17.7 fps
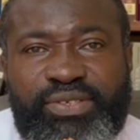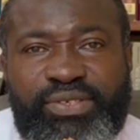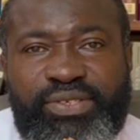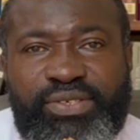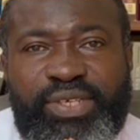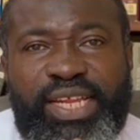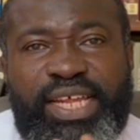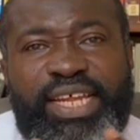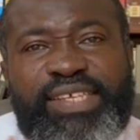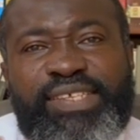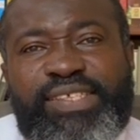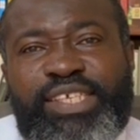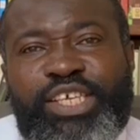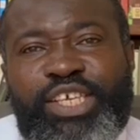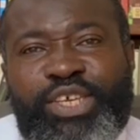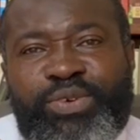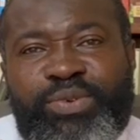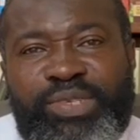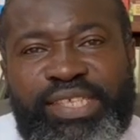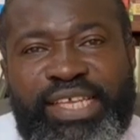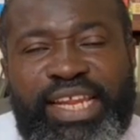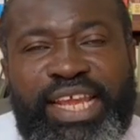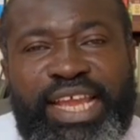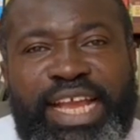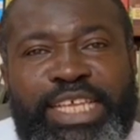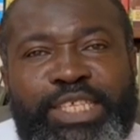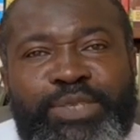So let us see you
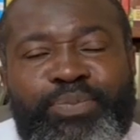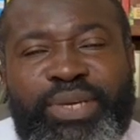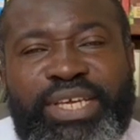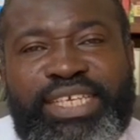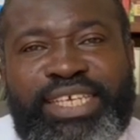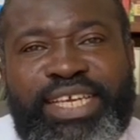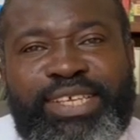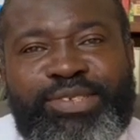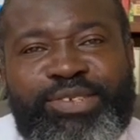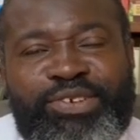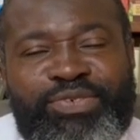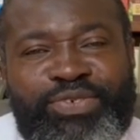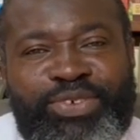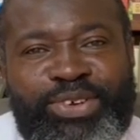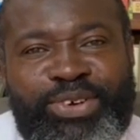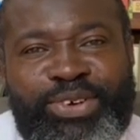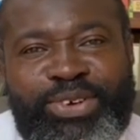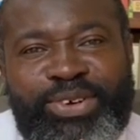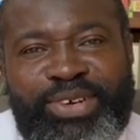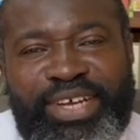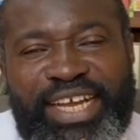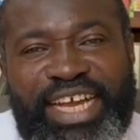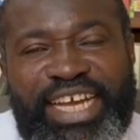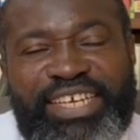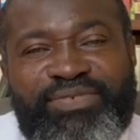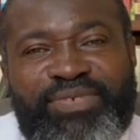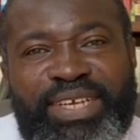sending us pictures of your
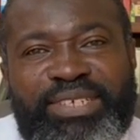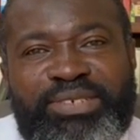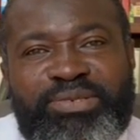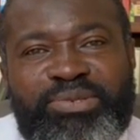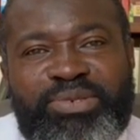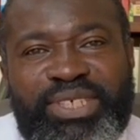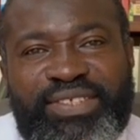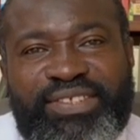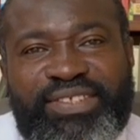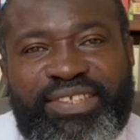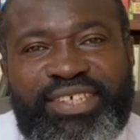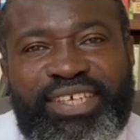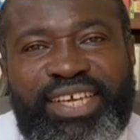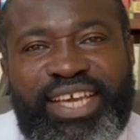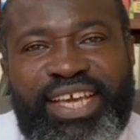Advent wreath.